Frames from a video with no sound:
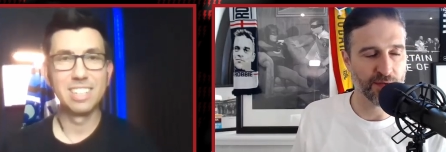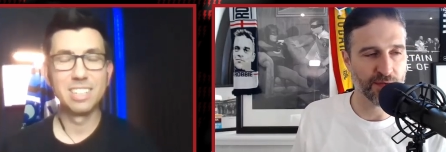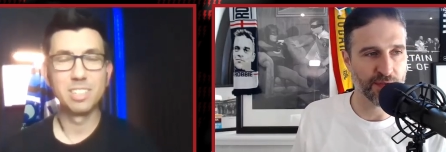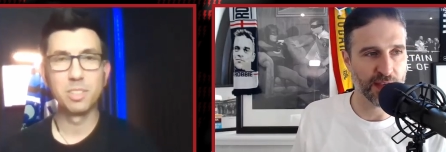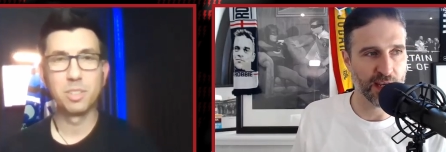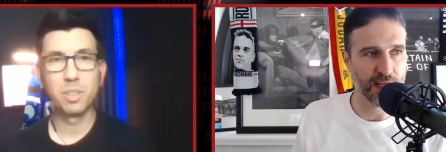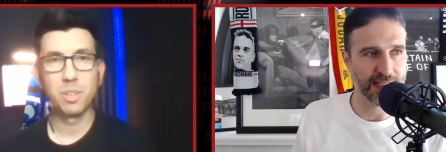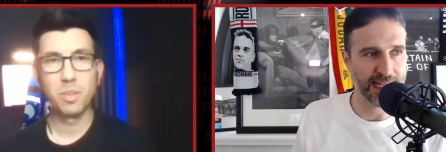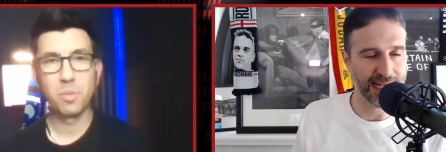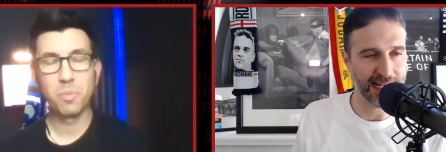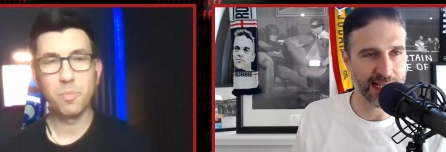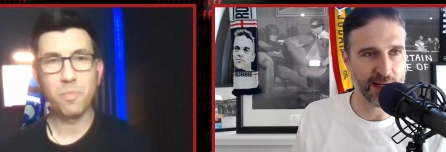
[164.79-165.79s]
Speaker 1: of the? Is
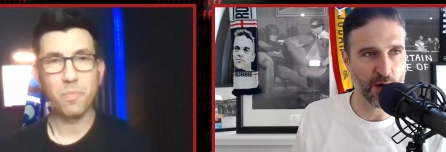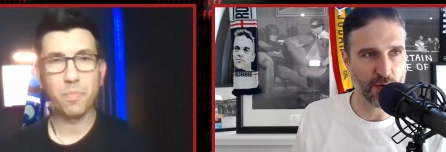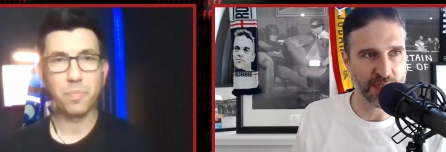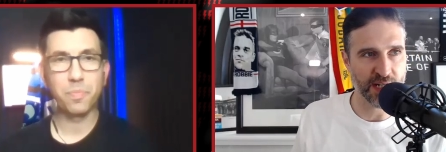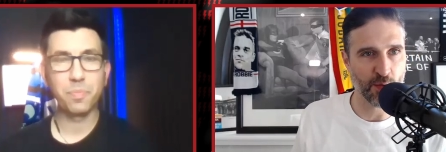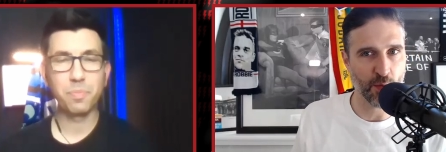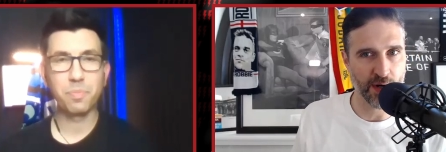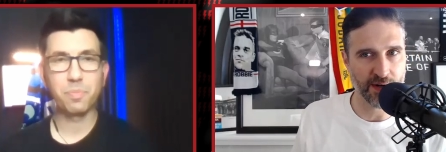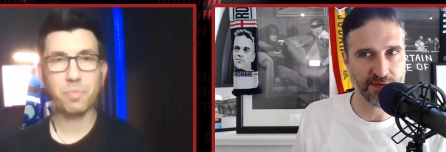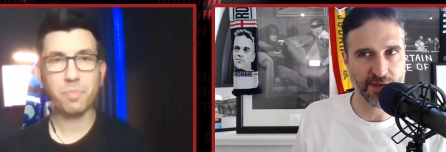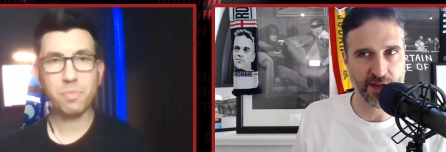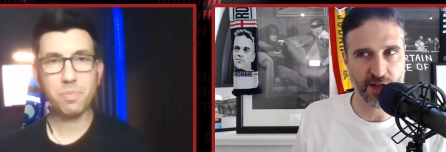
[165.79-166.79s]
Italy hosting
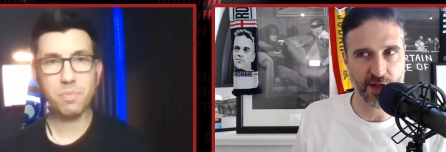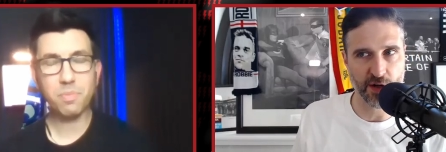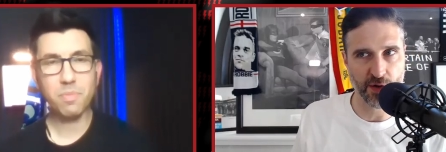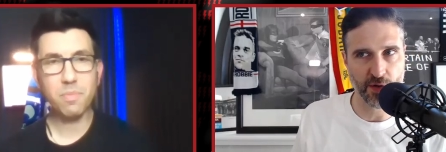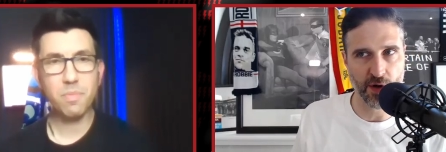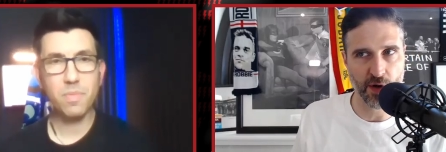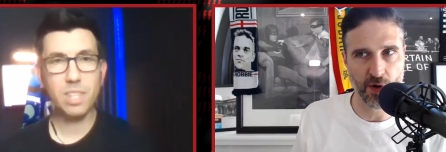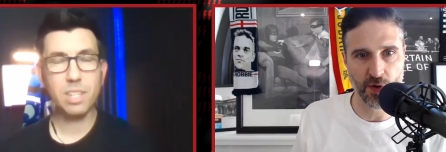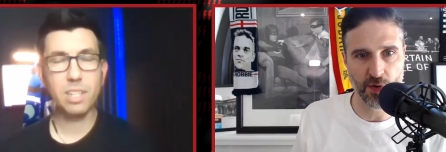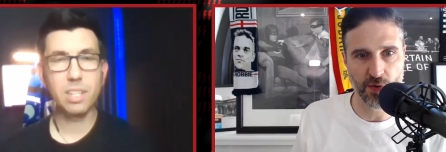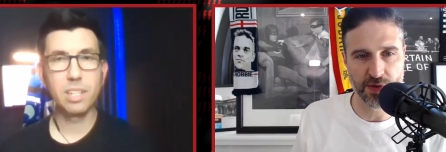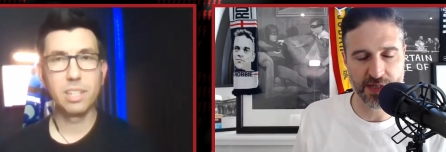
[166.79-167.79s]
one of the
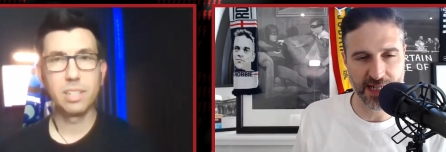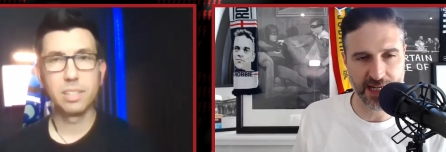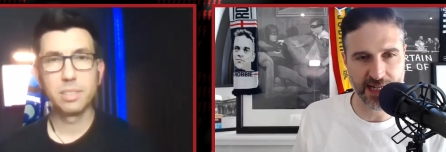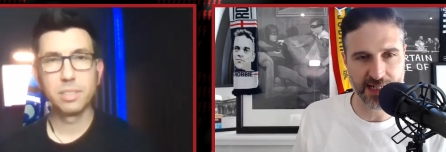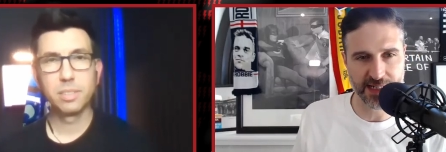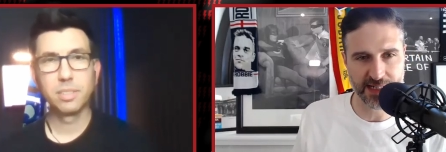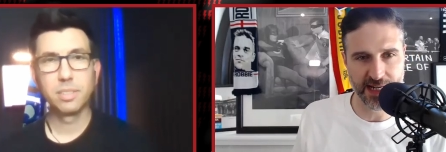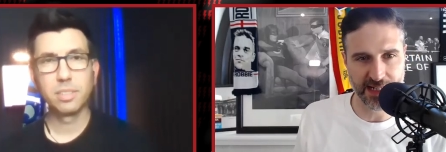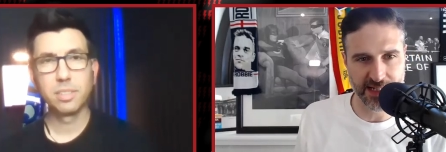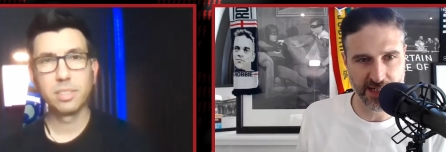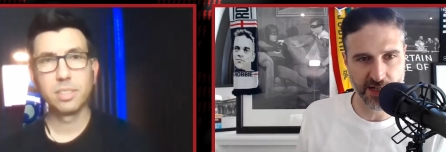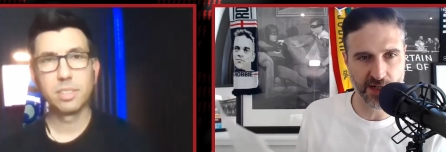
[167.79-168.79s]
Euro cities
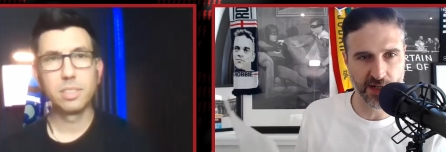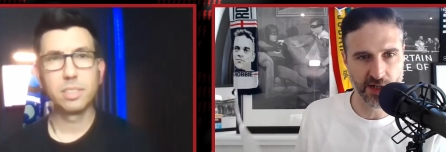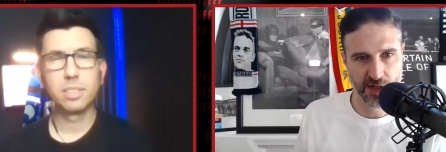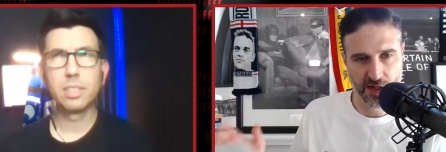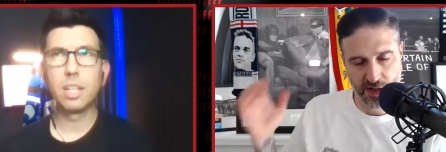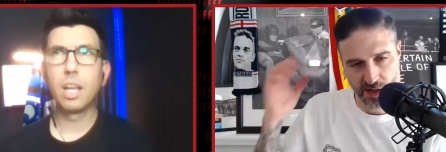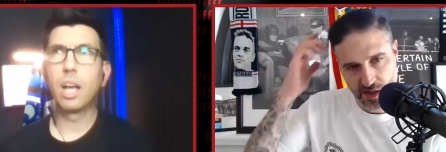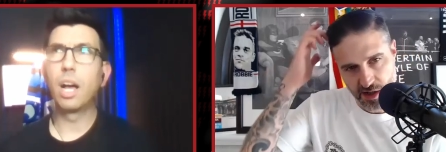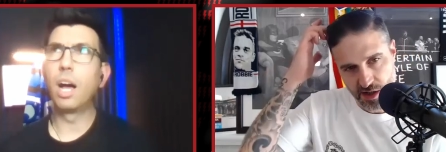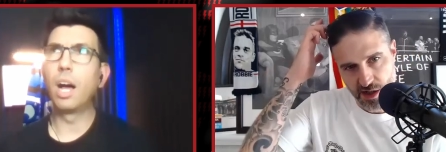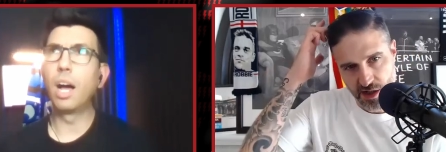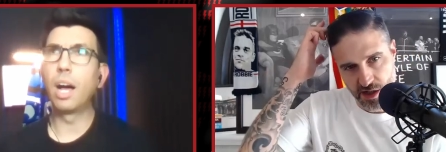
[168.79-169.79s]
next year?
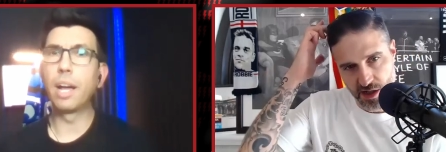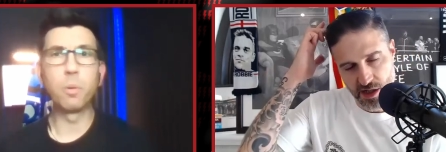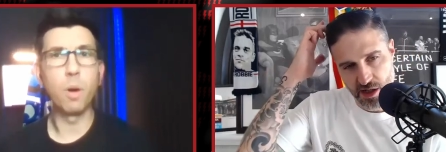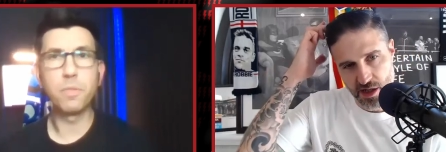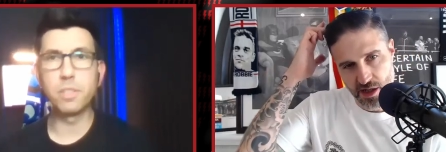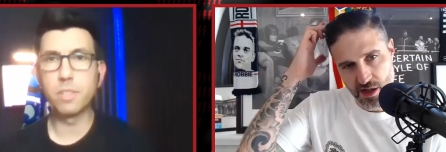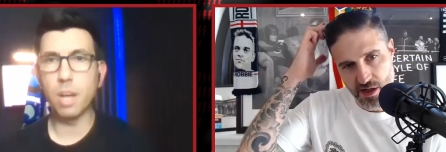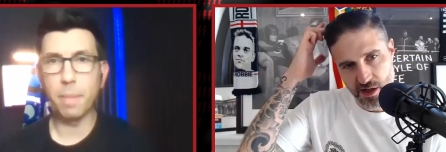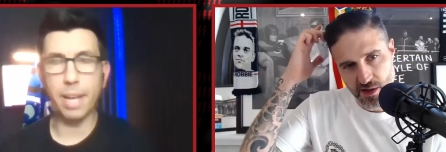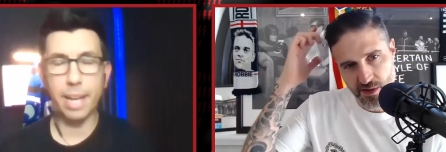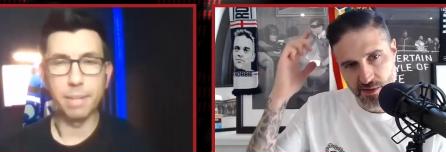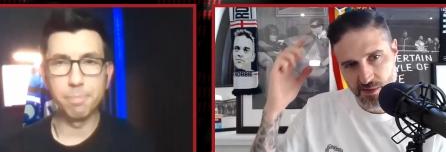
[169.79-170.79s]
Speaker 2: I don't know off the top of
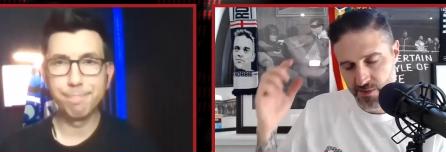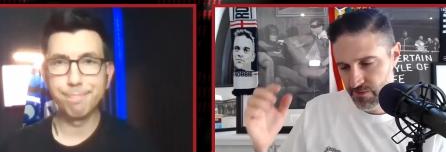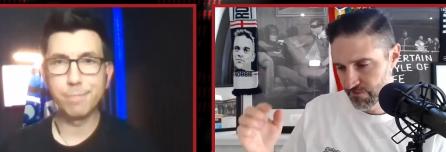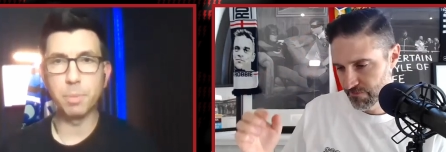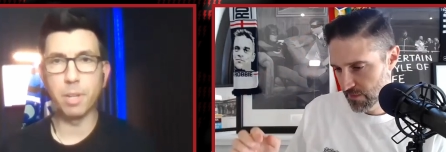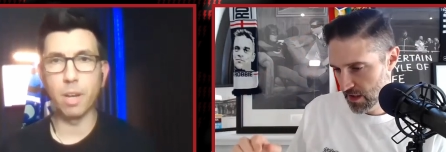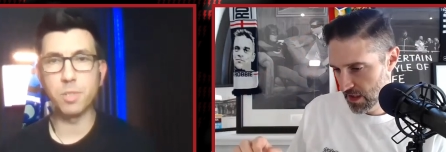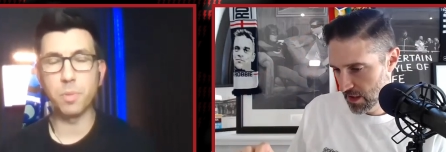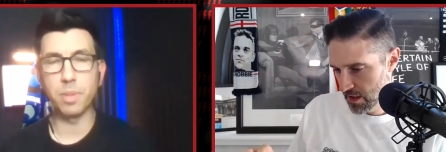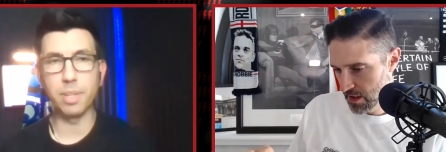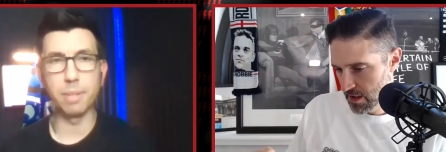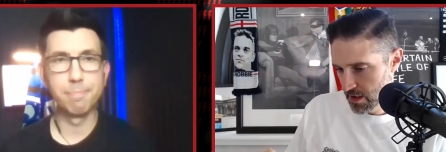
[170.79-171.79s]
my head, to be honest
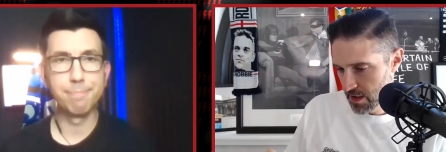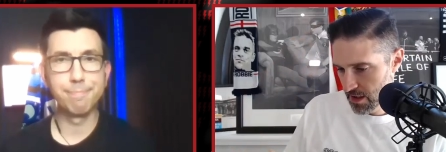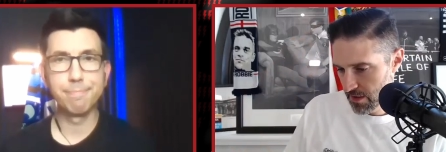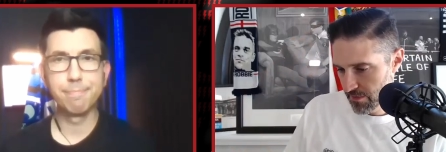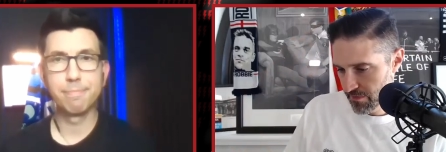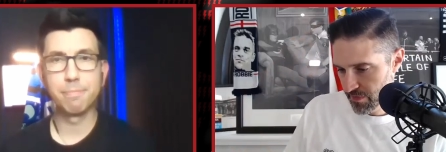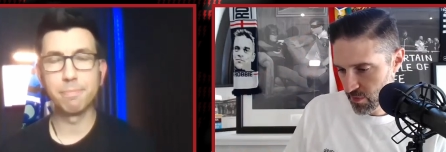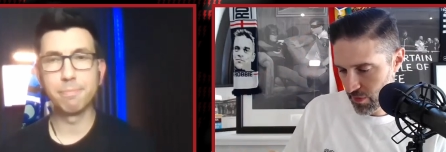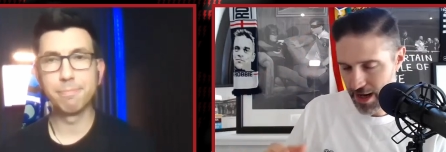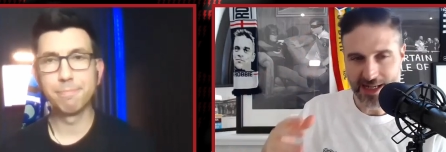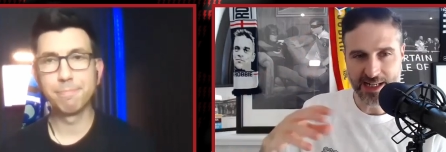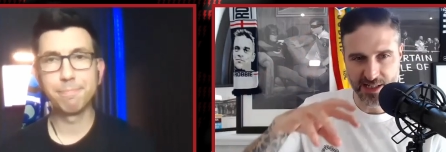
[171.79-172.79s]
with you.
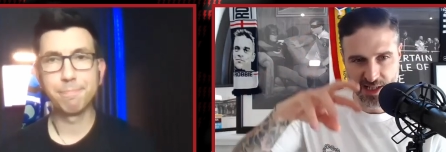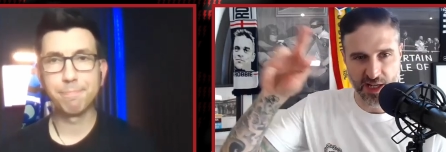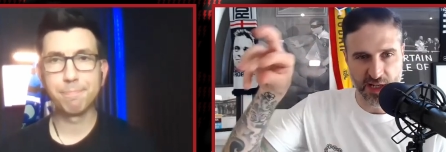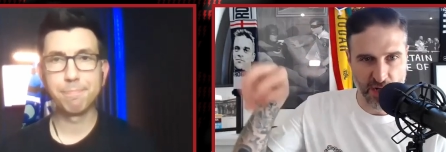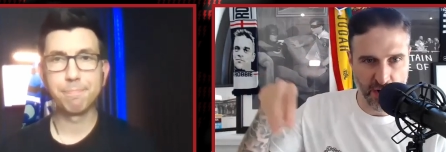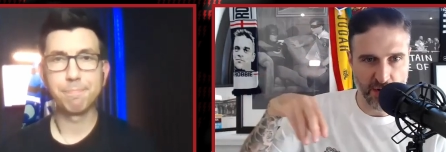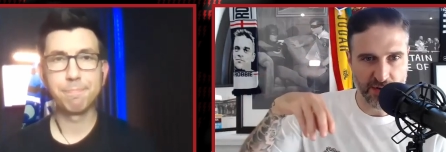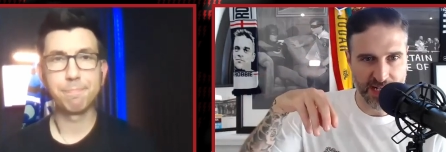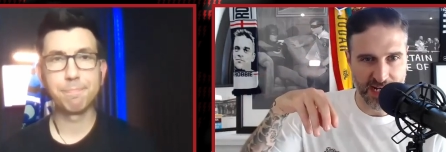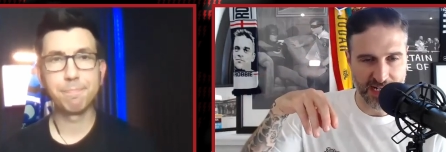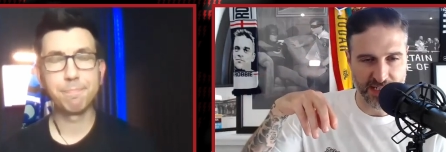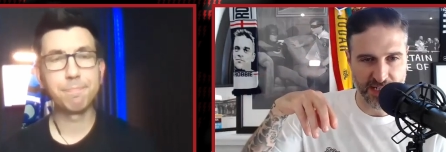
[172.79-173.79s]
Speaker 1: Right, because the Euros
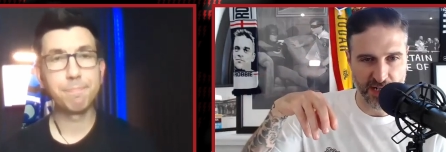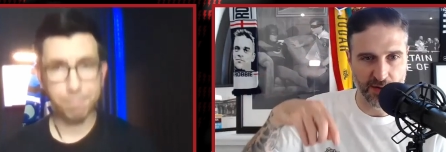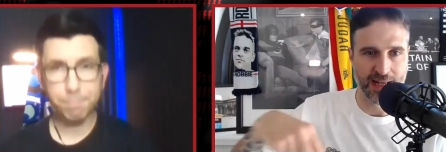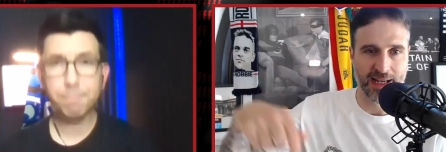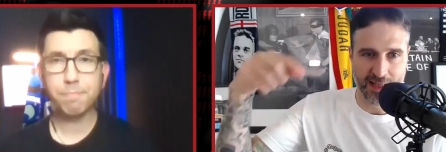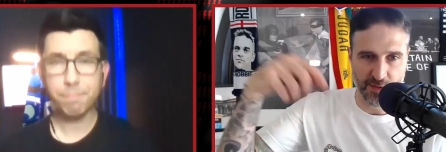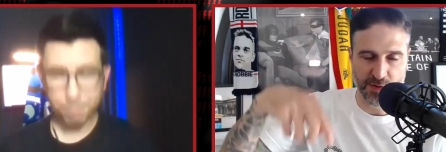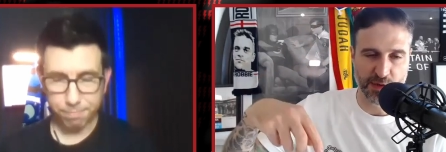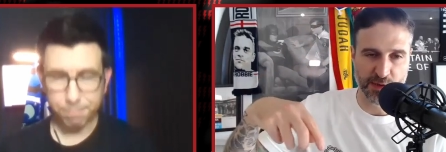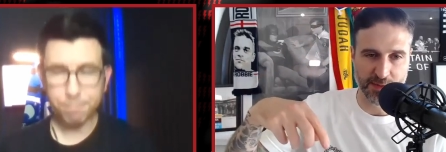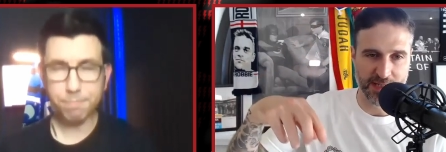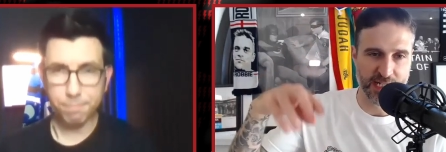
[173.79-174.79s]
next year, like they were
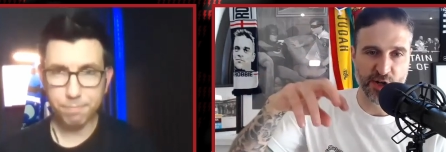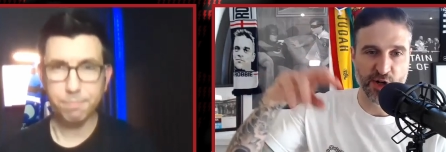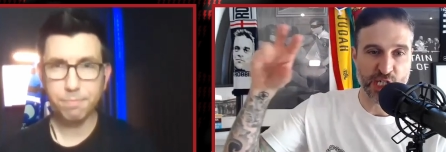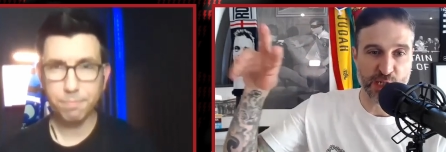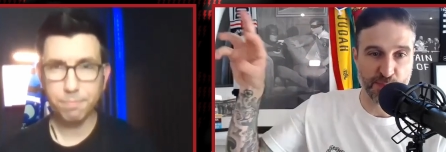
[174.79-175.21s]
supposed to be this year, are